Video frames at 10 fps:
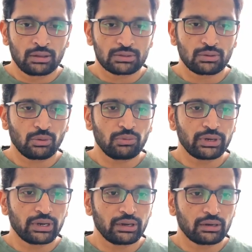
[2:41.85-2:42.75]
So over
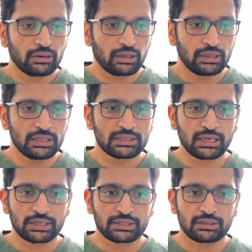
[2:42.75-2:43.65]
here in this
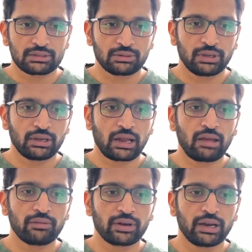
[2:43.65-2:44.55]
section, so here I
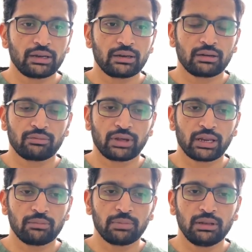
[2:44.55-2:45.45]
have created a
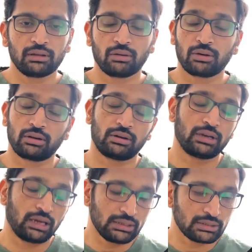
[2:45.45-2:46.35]
variable or a
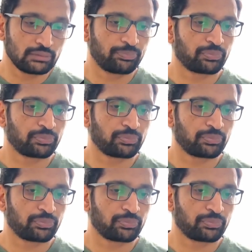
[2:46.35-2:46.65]
task.